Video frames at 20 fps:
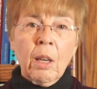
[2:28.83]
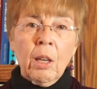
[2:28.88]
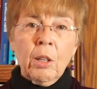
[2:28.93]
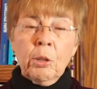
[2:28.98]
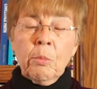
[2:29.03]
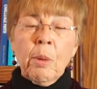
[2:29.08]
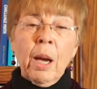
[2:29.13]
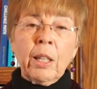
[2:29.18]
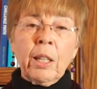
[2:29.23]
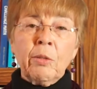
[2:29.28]

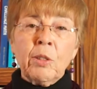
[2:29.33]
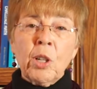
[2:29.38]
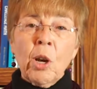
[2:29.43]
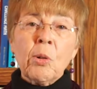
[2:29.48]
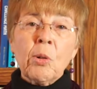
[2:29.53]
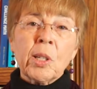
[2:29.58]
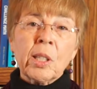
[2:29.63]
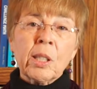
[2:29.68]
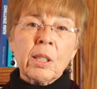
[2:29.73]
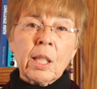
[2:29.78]
You might have
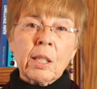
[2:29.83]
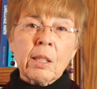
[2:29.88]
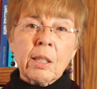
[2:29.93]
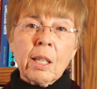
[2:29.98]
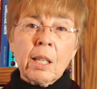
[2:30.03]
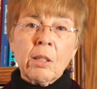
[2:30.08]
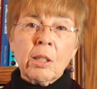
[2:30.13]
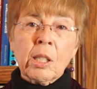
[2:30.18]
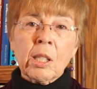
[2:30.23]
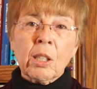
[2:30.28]
noticed that
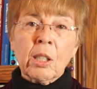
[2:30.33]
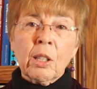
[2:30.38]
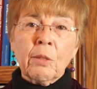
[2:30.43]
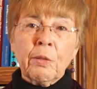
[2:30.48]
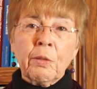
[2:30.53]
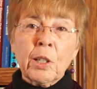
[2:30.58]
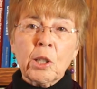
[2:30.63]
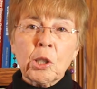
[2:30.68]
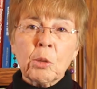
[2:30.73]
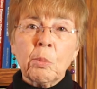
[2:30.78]
sentences in the
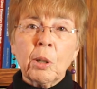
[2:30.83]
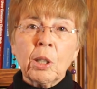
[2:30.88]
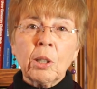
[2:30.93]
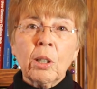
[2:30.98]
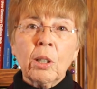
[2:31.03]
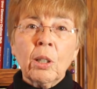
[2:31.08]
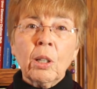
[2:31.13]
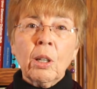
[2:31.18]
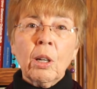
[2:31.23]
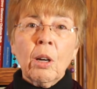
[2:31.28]
first book
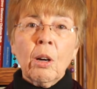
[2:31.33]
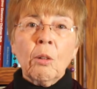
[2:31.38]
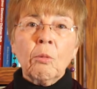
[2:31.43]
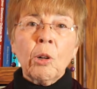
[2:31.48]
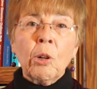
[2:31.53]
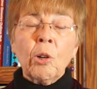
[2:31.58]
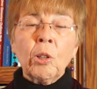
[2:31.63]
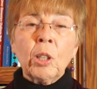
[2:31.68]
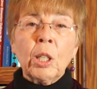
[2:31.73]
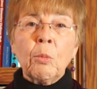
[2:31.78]
were
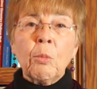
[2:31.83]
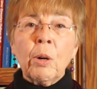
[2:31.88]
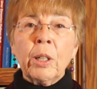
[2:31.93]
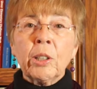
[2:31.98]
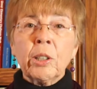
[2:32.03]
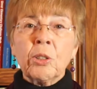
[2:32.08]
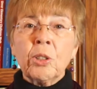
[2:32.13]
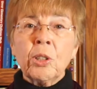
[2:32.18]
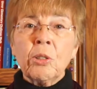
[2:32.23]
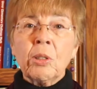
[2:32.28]
only 1
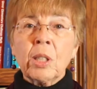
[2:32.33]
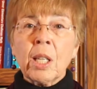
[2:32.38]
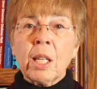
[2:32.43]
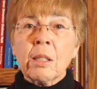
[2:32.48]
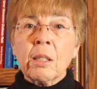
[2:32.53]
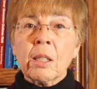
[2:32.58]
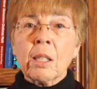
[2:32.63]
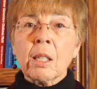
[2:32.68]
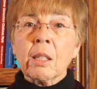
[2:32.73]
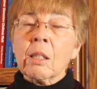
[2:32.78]
or 2
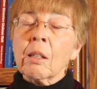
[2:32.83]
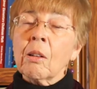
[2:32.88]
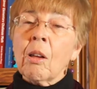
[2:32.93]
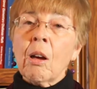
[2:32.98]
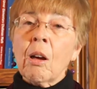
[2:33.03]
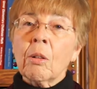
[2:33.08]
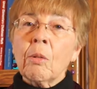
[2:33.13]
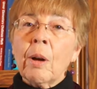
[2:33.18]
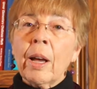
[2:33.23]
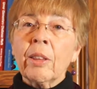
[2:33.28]
sentences
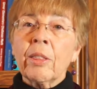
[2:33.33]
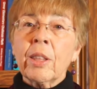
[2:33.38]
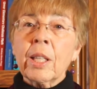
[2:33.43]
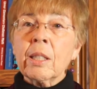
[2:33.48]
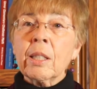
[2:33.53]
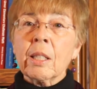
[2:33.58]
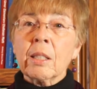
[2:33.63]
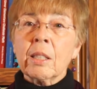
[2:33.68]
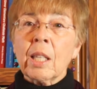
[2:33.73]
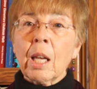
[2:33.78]
long, while
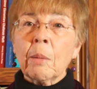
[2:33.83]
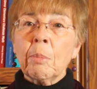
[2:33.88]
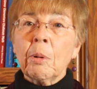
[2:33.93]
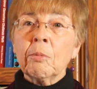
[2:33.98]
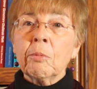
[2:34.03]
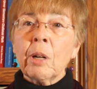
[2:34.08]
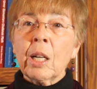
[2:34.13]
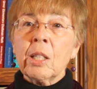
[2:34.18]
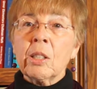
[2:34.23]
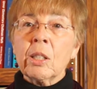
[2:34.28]
this example
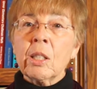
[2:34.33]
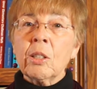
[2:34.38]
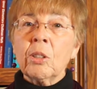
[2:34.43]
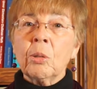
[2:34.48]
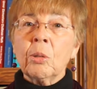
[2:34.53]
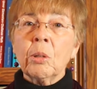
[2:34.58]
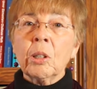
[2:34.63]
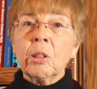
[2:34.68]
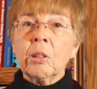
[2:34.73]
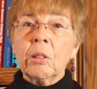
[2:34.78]
runs
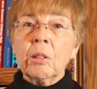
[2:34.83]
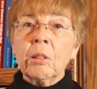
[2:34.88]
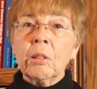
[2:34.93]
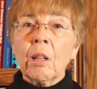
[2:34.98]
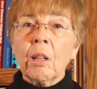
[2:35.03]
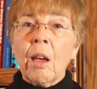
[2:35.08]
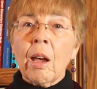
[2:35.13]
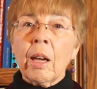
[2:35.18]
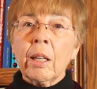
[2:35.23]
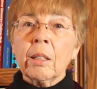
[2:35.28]
into a 3rd
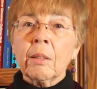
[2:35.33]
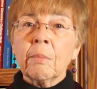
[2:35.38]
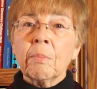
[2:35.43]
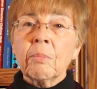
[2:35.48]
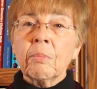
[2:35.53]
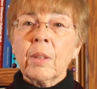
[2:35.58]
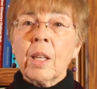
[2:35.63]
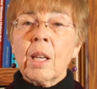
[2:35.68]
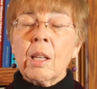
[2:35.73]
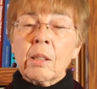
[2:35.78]
line.
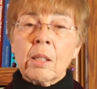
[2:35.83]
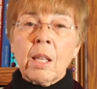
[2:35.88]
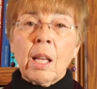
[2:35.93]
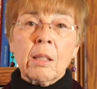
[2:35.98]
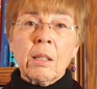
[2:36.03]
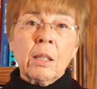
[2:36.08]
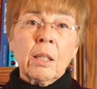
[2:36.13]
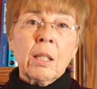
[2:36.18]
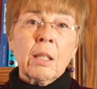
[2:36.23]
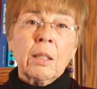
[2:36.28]

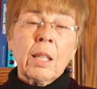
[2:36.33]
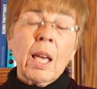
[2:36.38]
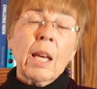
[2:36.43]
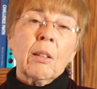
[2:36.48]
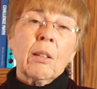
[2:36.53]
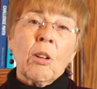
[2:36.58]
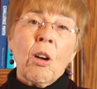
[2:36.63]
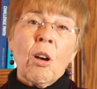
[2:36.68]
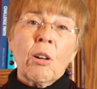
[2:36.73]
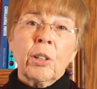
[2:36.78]
Sentences
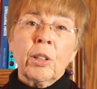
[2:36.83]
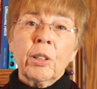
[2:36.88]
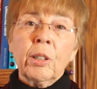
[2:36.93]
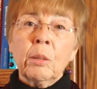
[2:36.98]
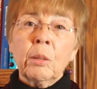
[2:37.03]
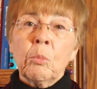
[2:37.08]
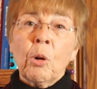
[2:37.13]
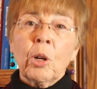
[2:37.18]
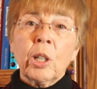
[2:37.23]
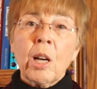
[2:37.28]
get longer
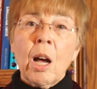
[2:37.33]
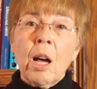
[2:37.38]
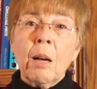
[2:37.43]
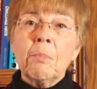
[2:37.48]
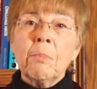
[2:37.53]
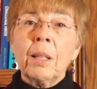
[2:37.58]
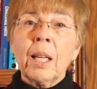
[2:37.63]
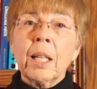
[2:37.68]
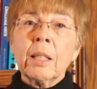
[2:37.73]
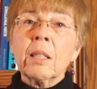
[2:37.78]
and more
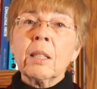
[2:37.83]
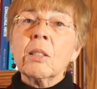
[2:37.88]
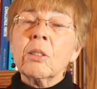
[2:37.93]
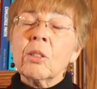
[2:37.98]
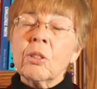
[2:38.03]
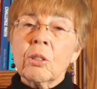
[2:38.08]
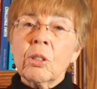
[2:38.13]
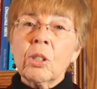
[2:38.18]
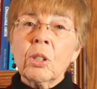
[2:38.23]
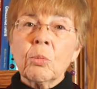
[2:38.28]
complex as
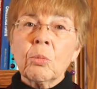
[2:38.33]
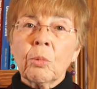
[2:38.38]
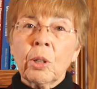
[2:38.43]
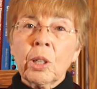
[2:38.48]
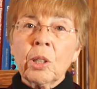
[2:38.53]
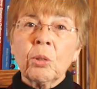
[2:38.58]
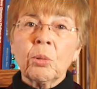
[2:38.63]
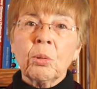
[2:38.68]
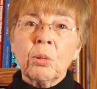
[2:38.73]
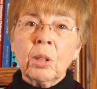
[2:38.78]
students
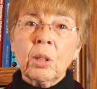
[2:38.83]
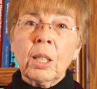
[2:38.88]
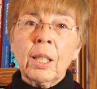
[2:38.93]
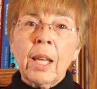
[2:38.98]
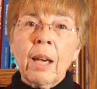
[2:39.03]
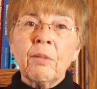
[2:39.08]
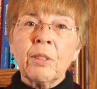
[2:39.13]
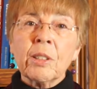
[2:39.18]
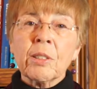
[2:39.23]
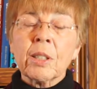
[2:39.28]
work through the
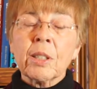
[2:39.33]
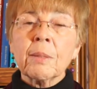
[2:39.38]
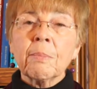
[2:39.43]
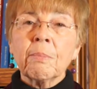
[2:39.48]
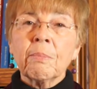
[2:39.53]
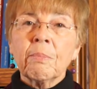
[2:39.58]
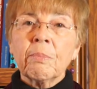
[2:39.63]
levels.